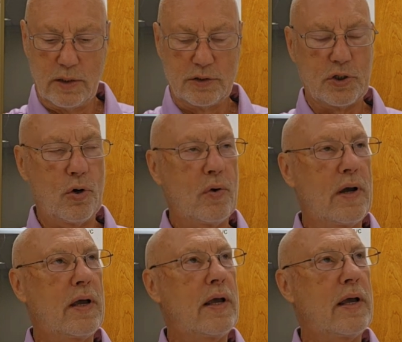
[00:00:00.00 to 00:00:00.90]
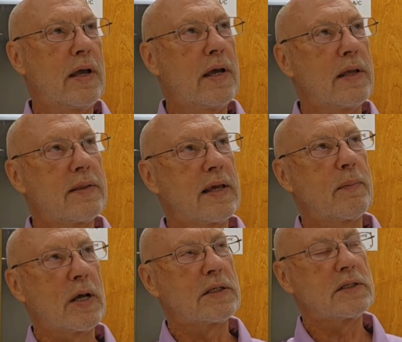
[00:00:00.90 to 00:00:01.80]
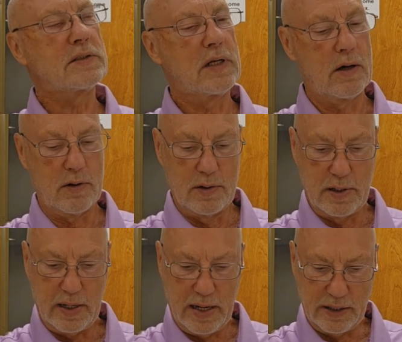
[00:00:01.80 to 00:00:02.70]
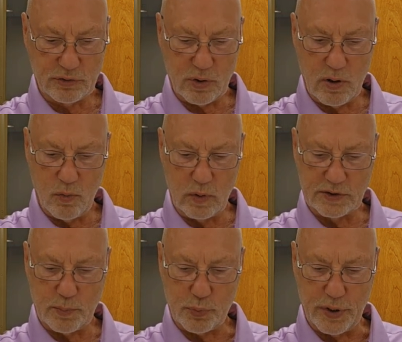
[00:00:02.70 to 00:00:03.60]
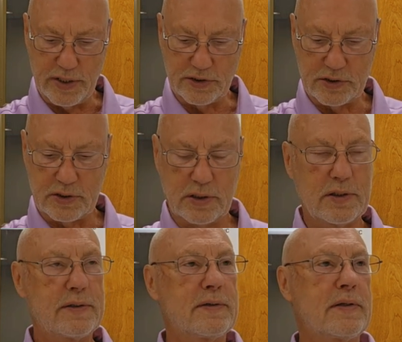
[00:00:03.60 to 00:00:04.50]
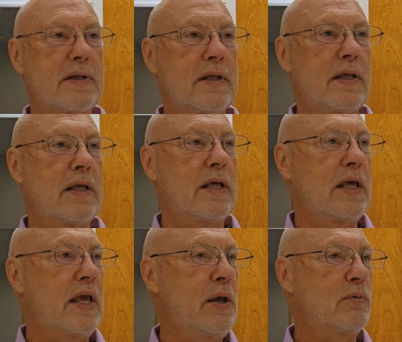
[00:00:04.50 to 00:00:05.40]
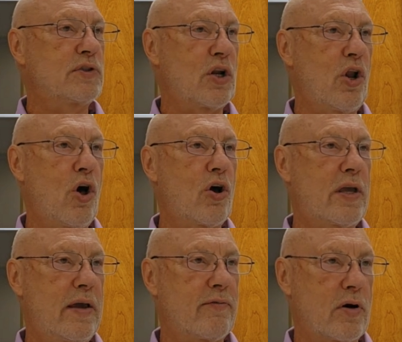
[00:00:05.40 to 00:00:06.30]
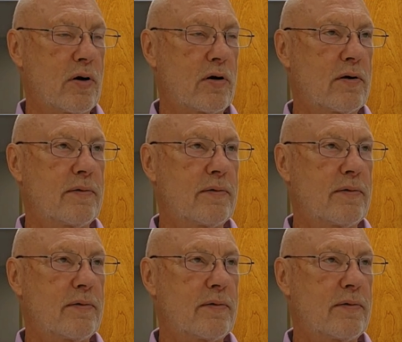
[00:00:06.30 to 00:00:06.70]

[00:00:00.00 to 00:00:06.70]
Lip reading: So think about this now. Ezra was a priest. He was a lawgiver